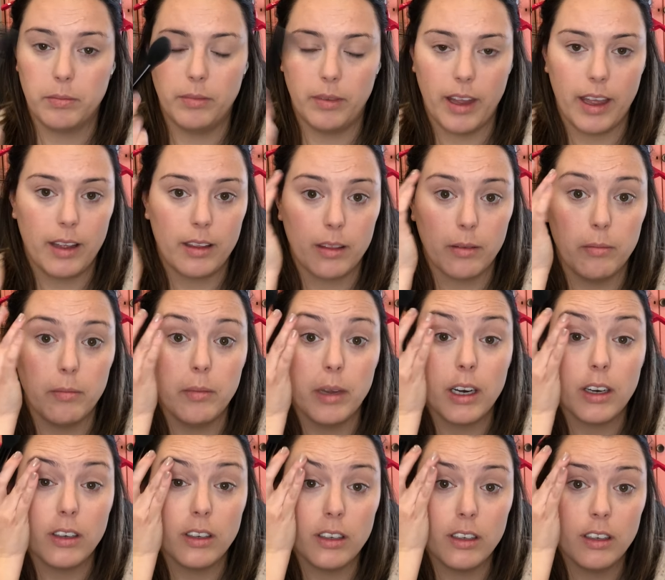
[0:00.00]
like the
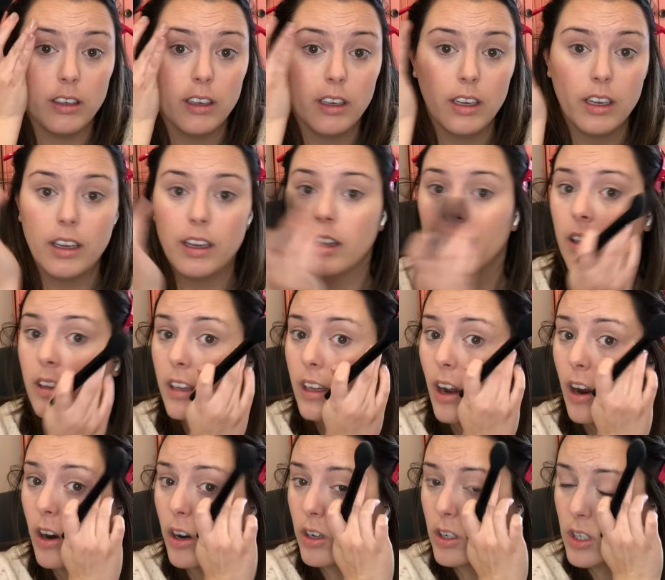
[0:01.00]
middle,
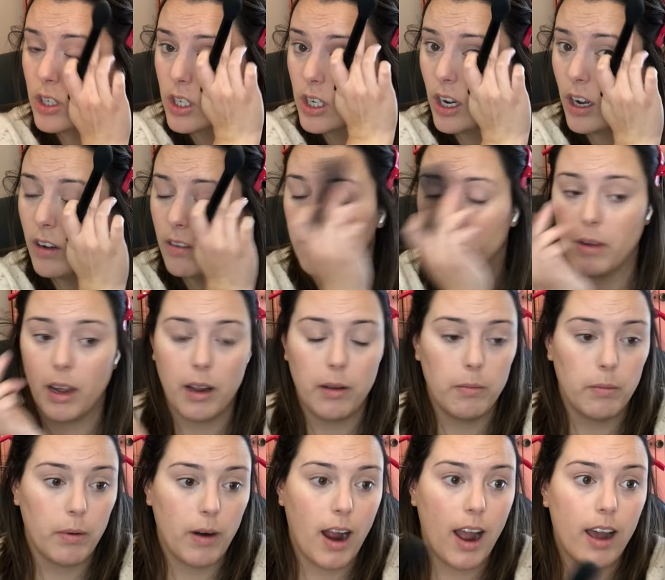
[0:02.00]
the arch of my
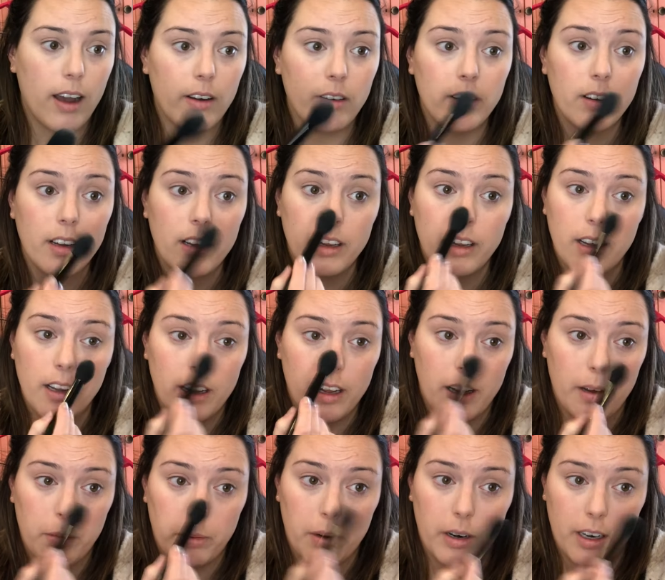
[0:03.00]
brow.
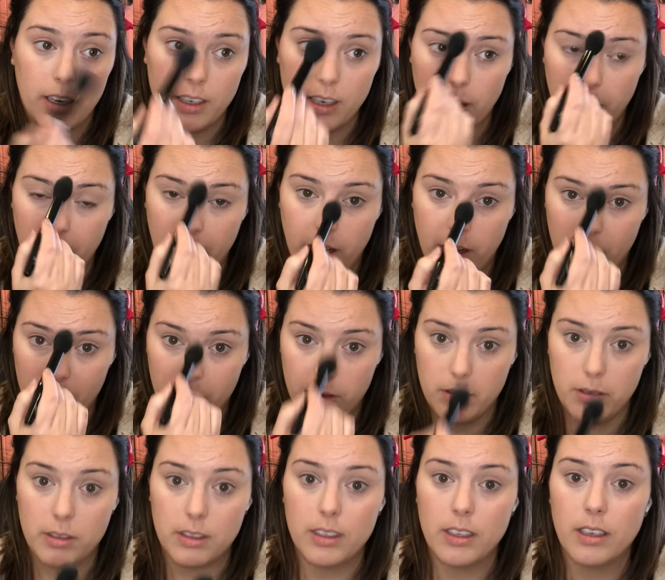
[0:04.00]
I put it down my
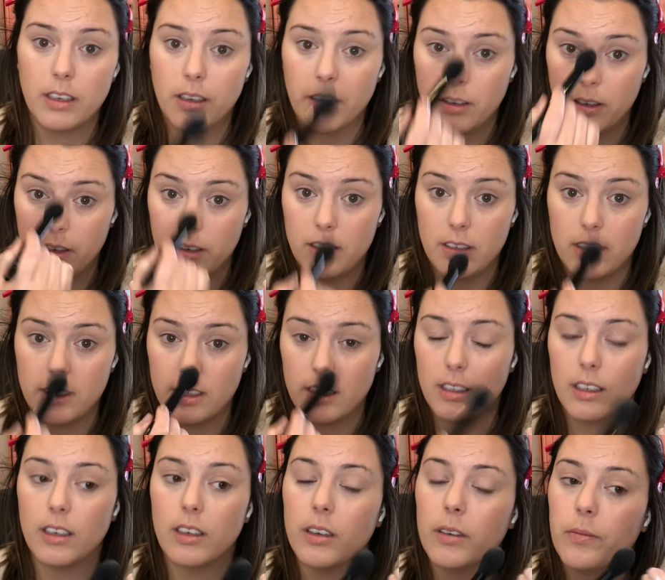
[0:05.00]
nose, just a
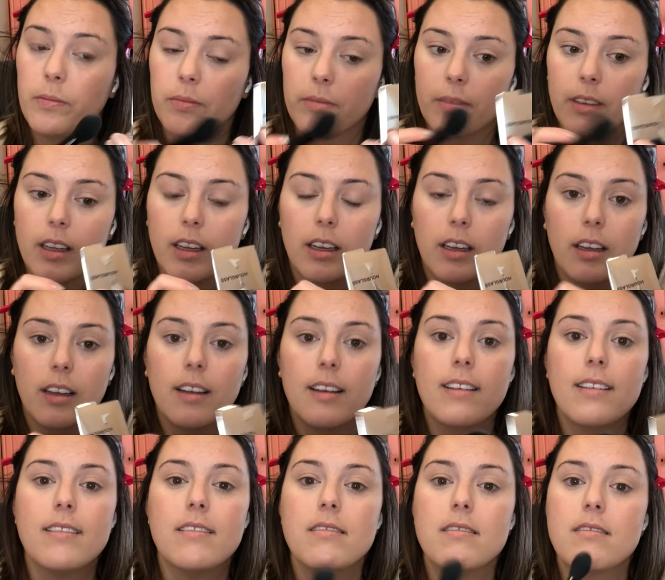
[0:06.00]
little,
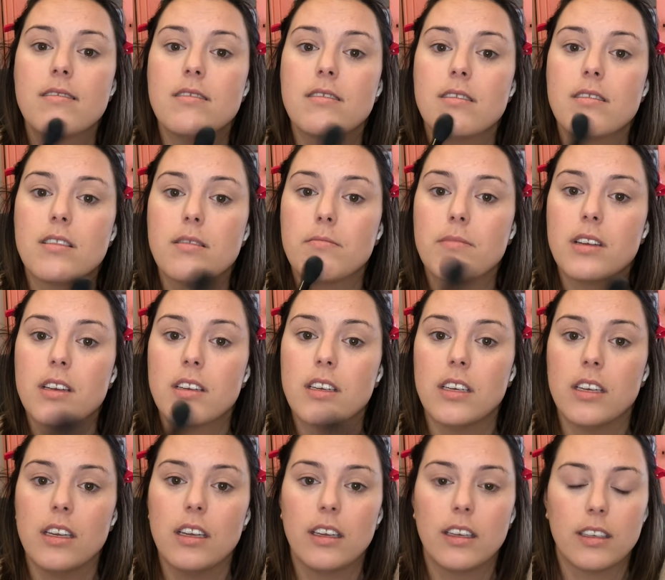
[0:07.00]
on my
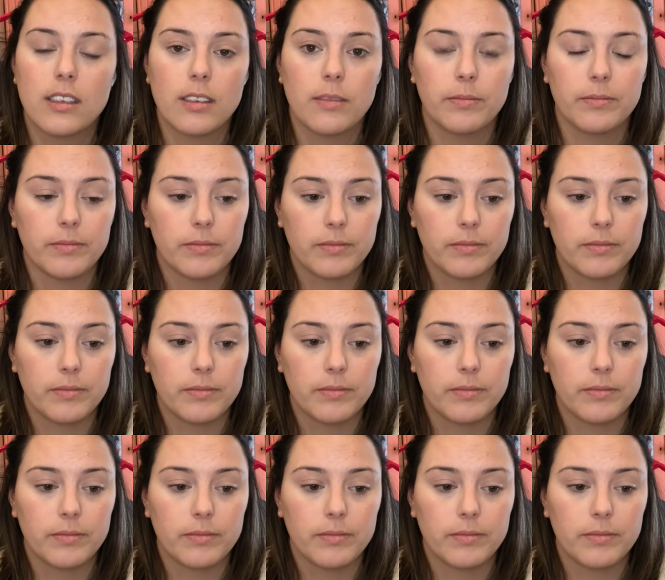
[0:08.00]
cheeks,